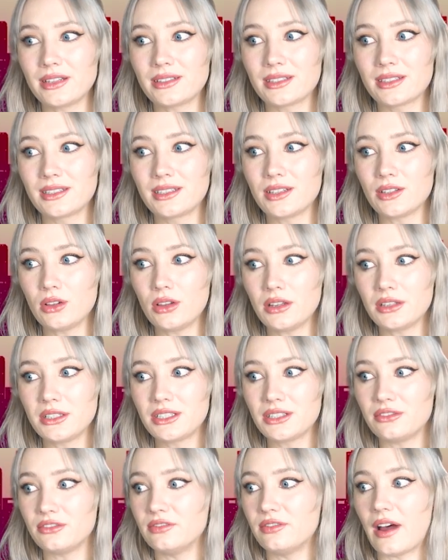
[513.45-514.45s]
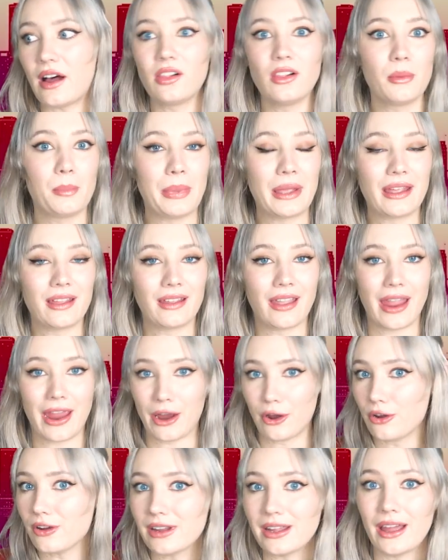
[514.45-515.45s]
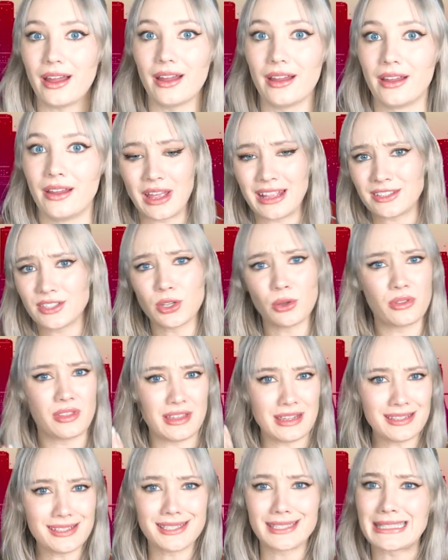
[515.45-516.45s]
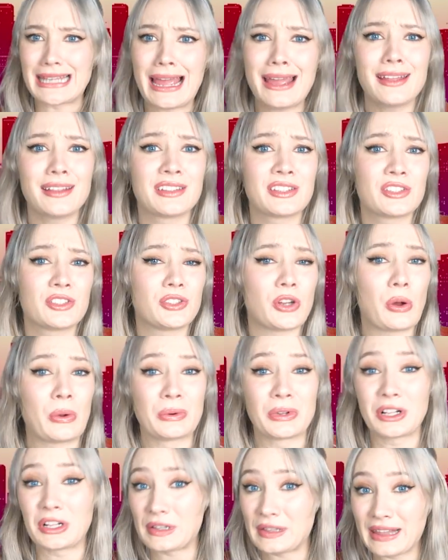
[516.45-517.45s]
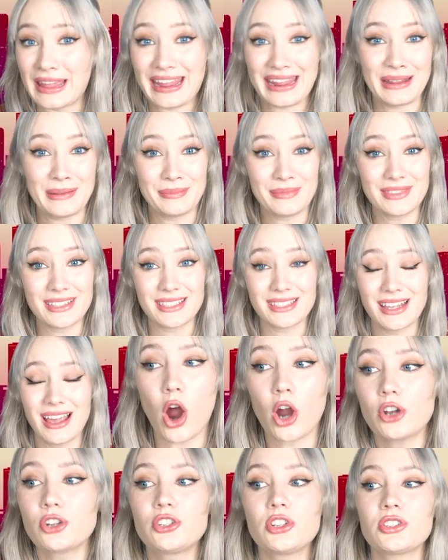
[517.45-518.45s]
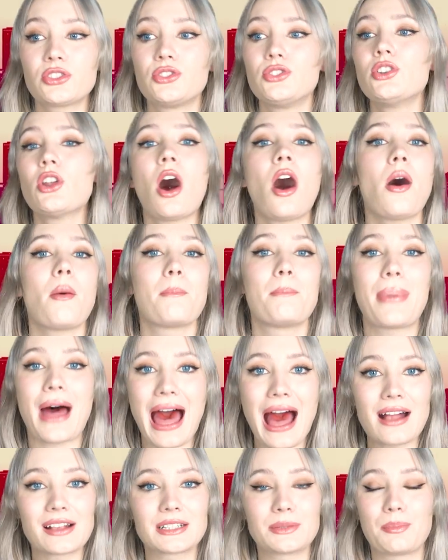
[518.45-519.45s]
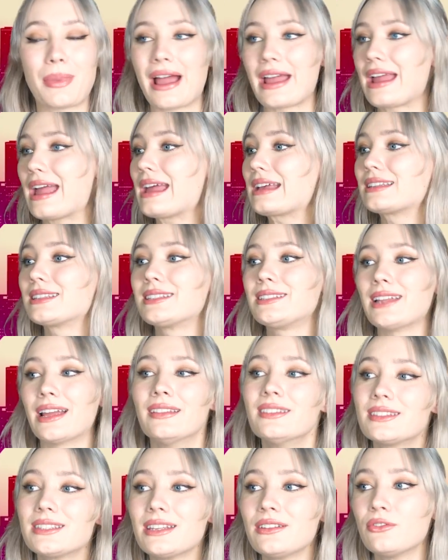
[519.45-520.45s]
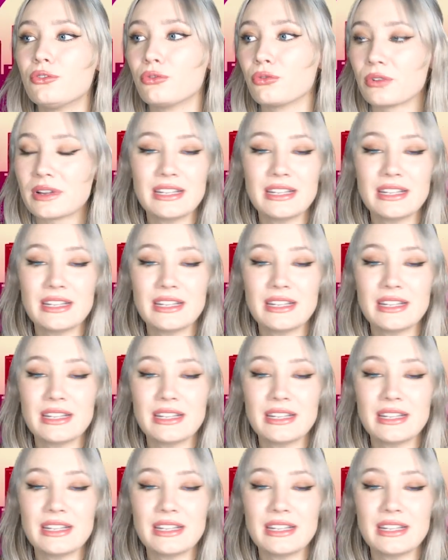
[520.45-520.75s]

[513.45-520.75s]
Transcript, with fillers: it's still a developing area. And so these set in stone claims are just not backed by extensive